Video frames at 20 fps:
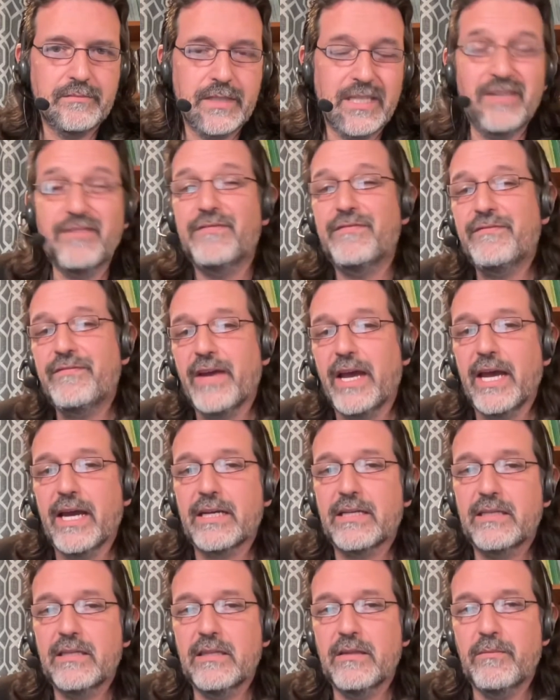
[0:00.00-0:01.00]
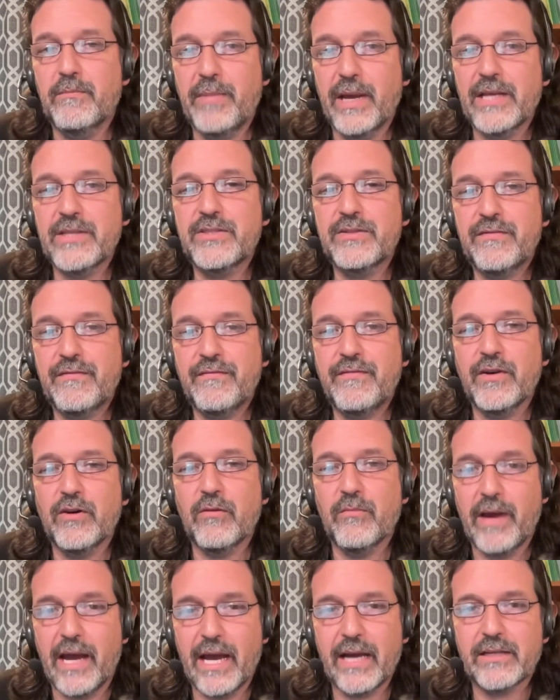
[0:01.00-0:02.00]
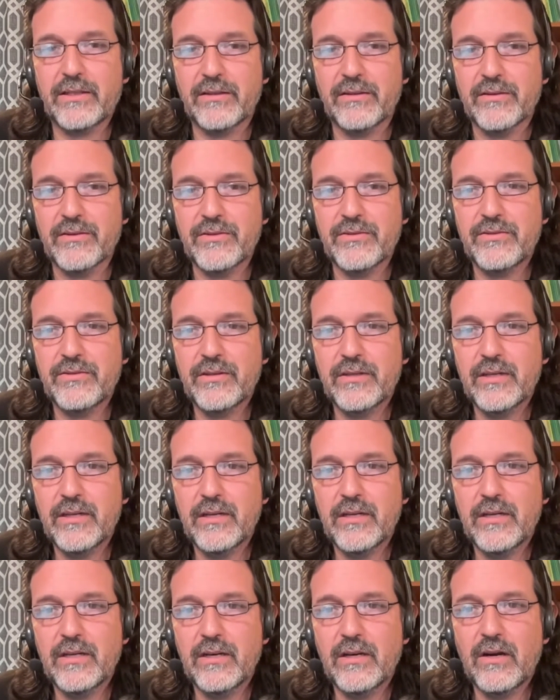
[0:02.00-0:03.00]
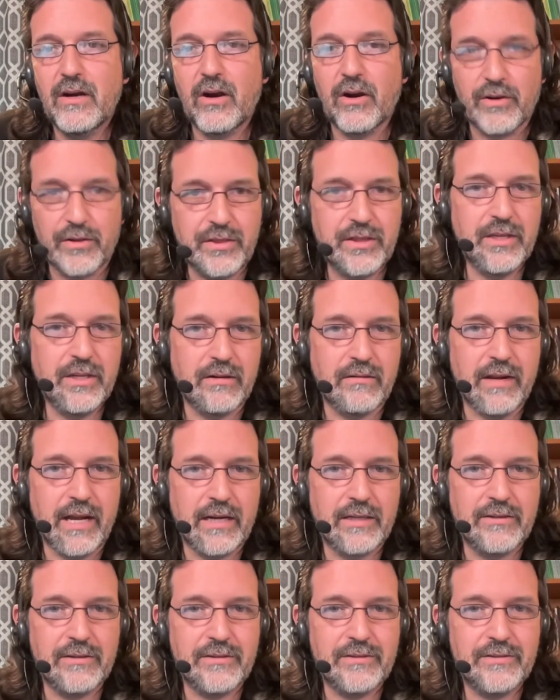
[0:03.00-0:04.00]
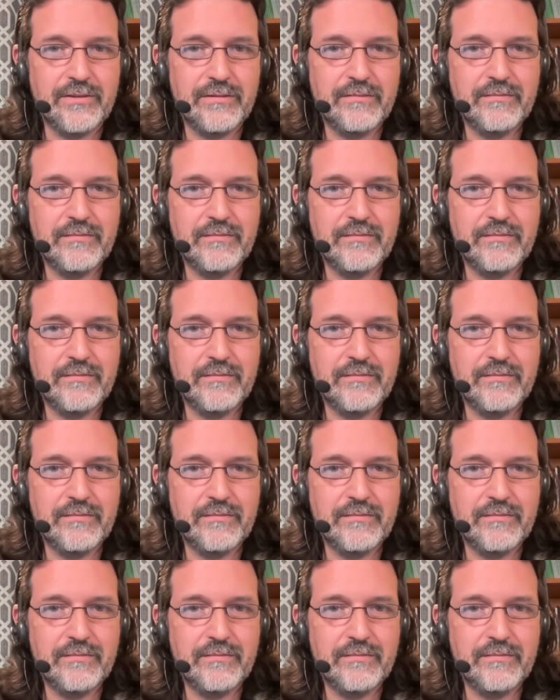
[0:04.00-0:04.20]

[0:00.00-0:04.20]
In fact, the best film actors are theater actors.